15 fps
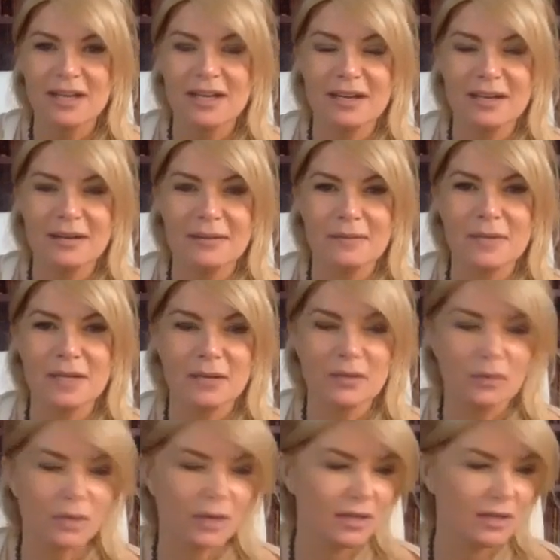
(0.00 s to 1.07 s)

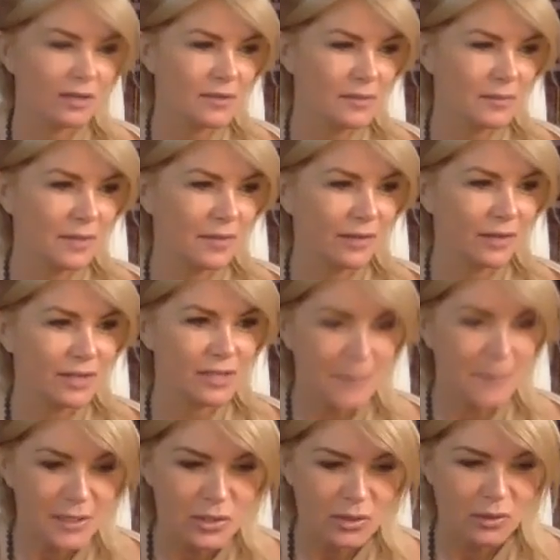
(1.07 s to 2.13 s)
We're going to do something very
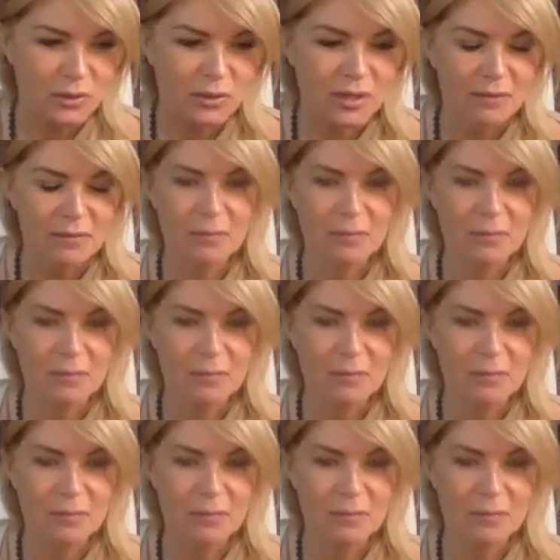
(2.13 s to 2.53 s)
special,